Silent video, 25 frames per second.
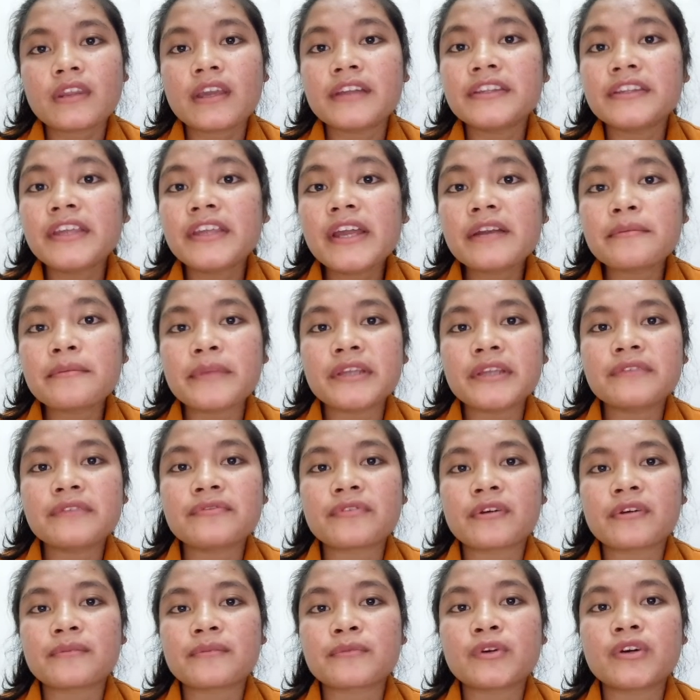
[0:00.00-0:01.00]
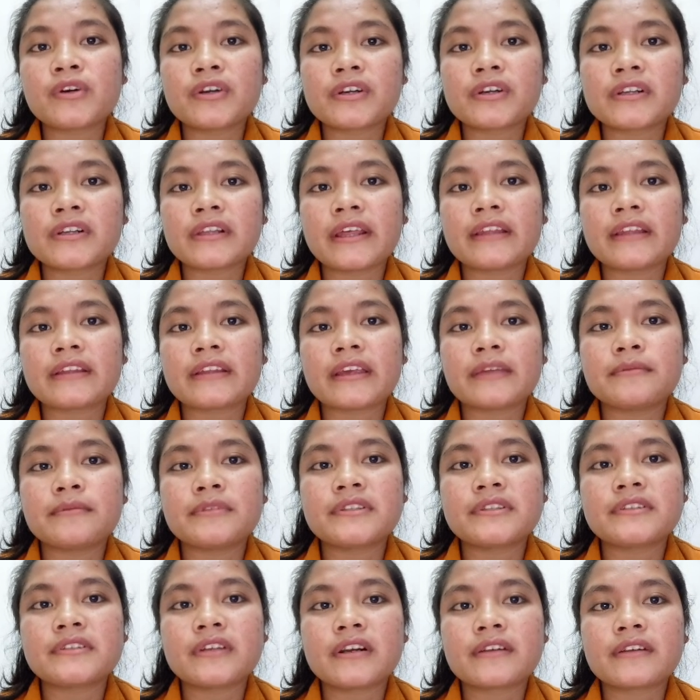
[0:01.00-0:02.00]
they are made from corn and can
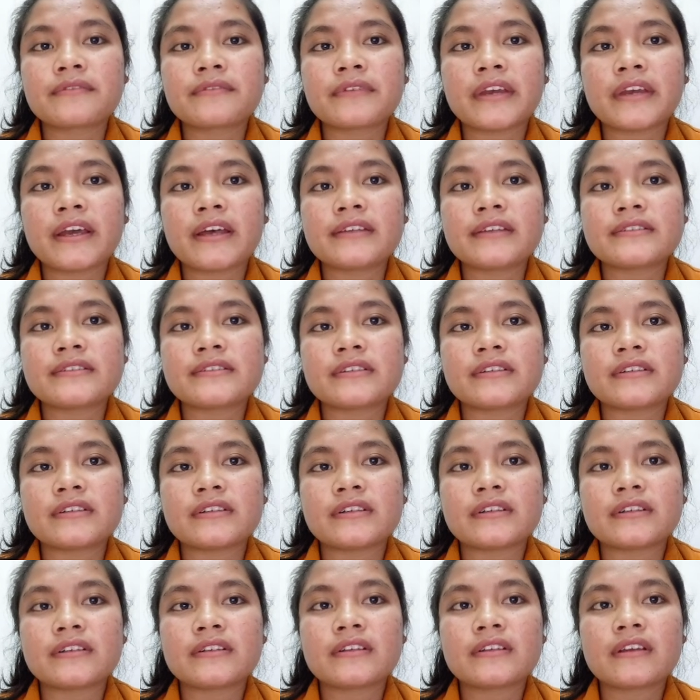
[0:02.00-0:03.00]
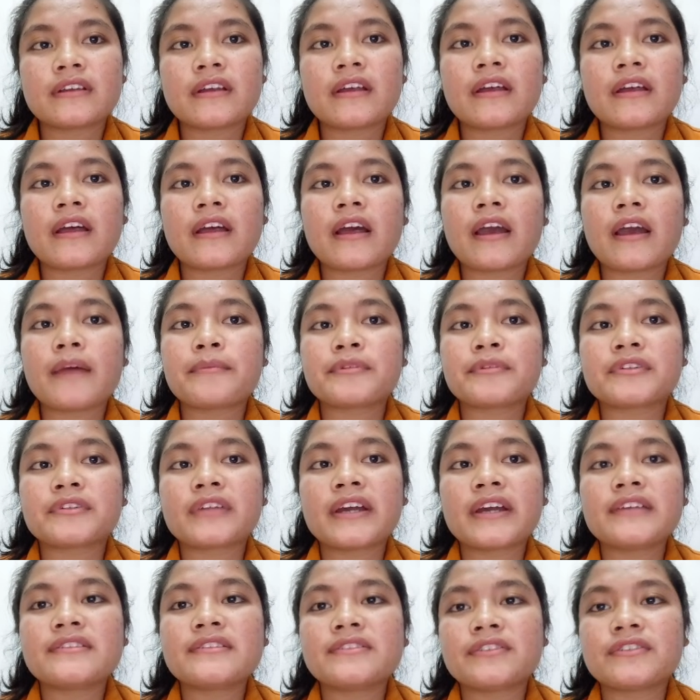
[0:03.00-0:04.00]
be served as a
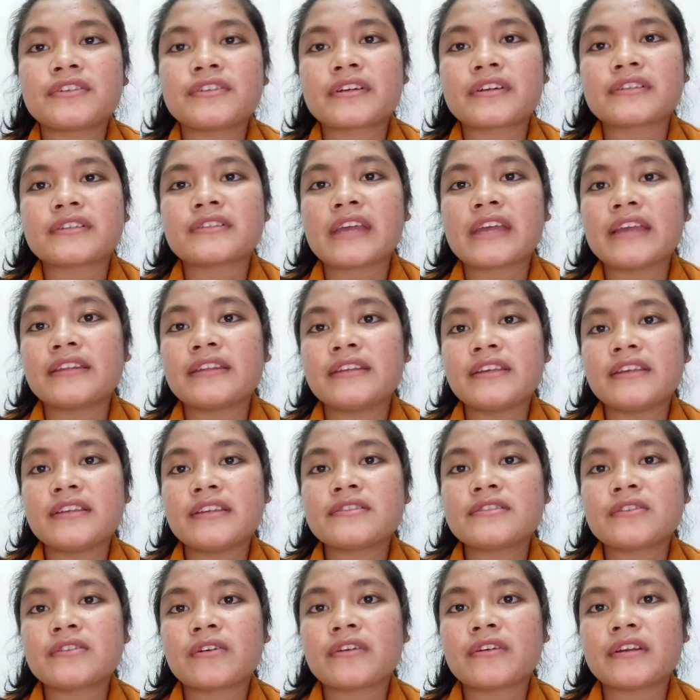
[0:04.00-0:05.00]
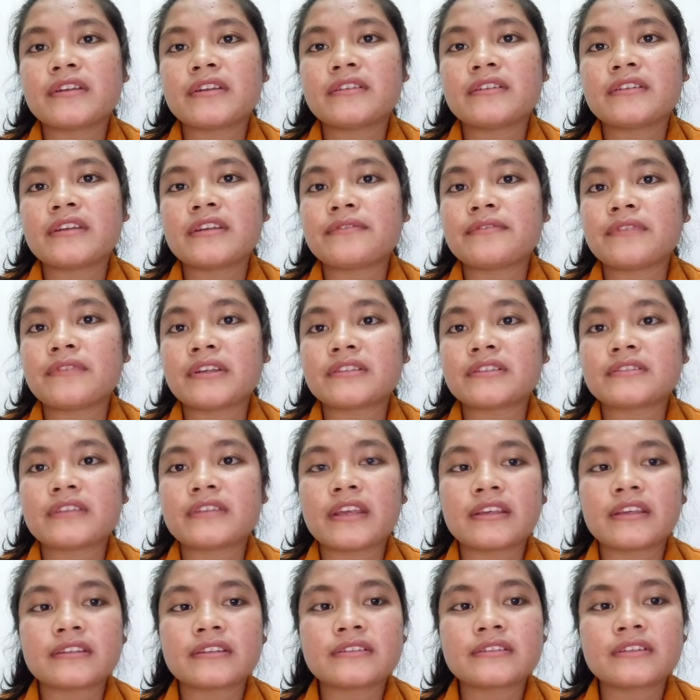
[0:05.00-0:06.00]
appetizer, side dish, or an evening
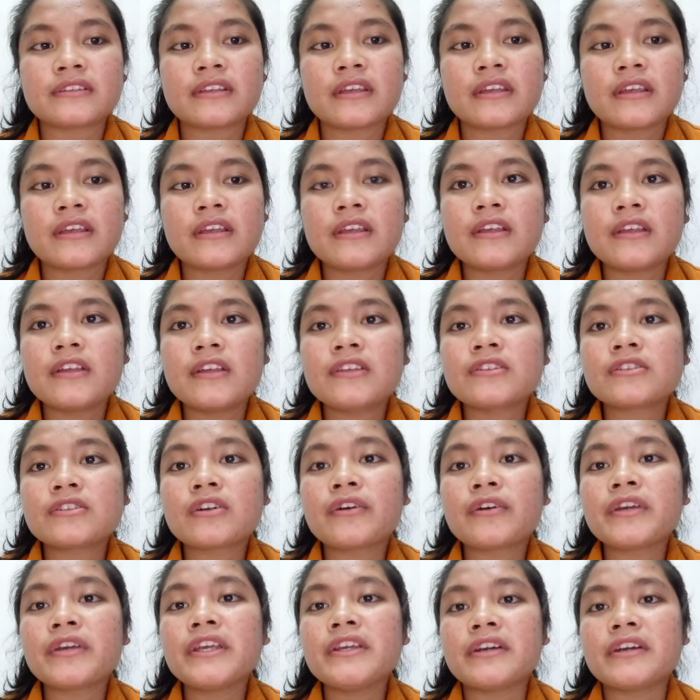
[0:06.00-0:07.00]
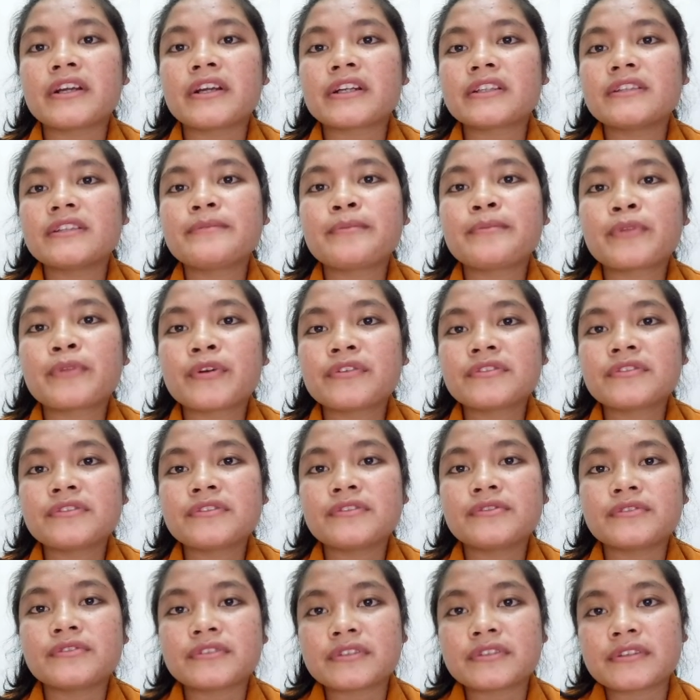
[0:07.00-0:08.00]
snacks. So here, the
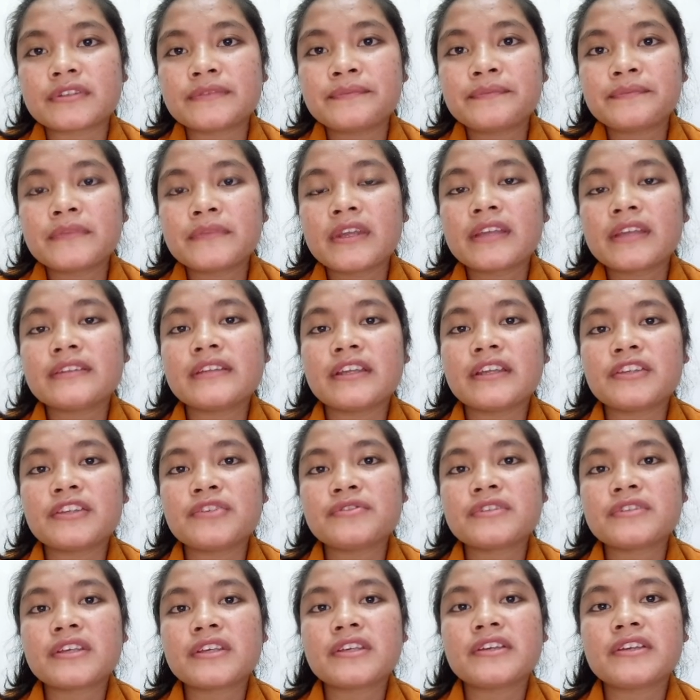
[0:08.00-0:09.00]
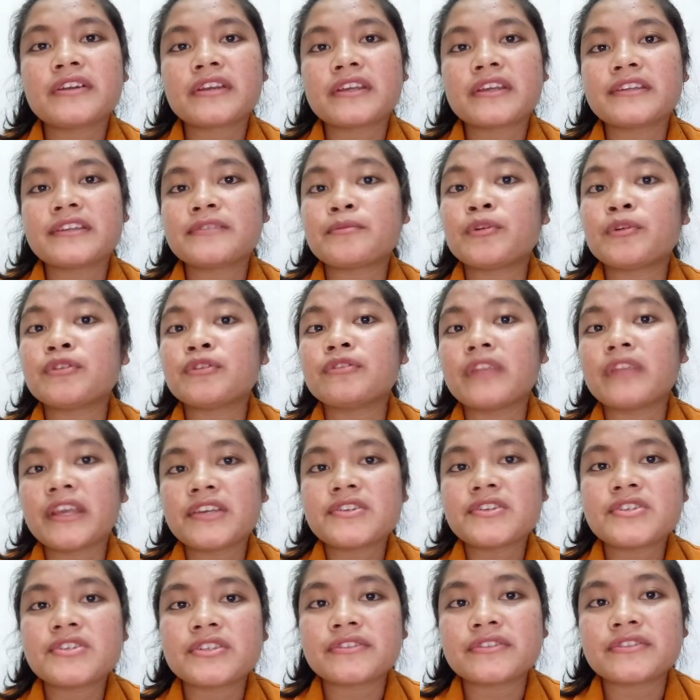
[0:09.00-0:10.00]
procedure that used here is
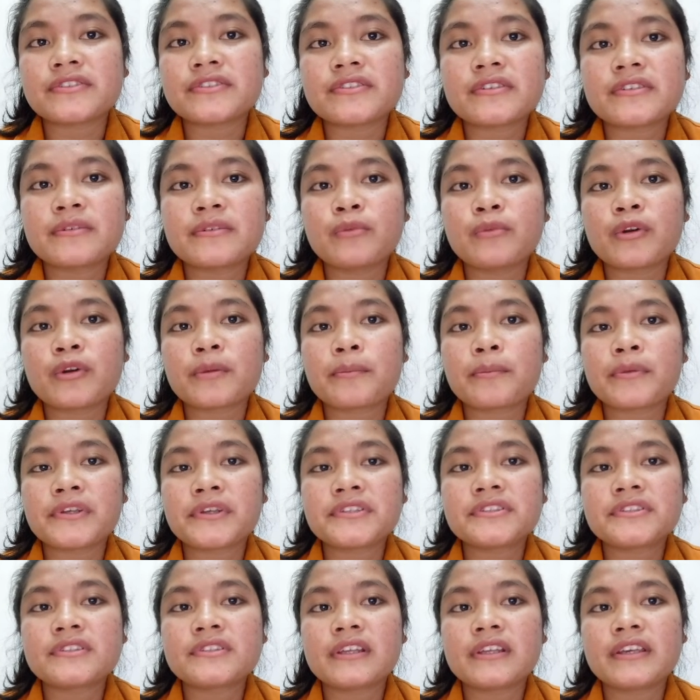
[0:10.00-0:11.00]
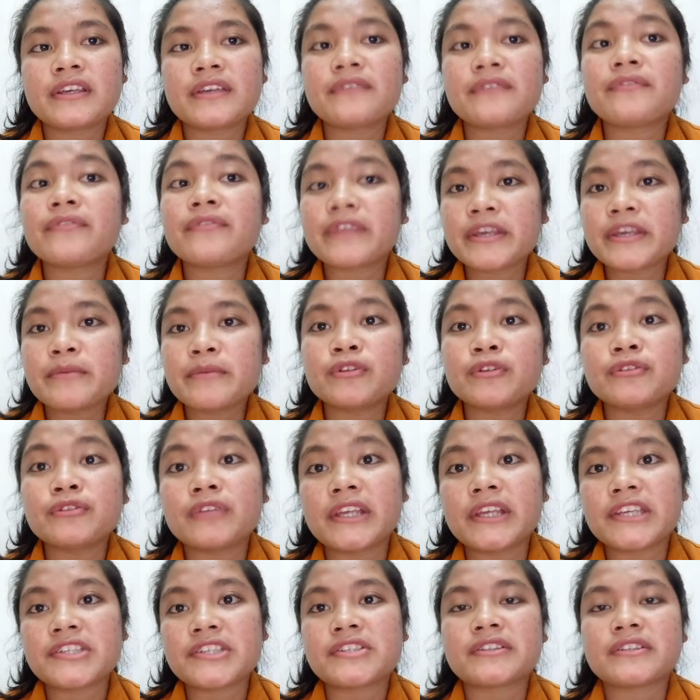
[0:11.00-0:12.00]
modulations, more precisely free
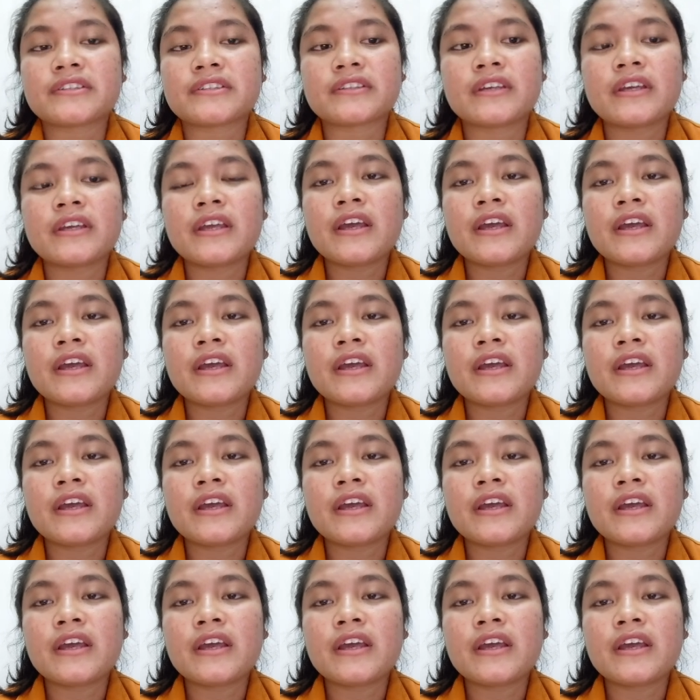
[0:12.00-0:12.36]
modulation.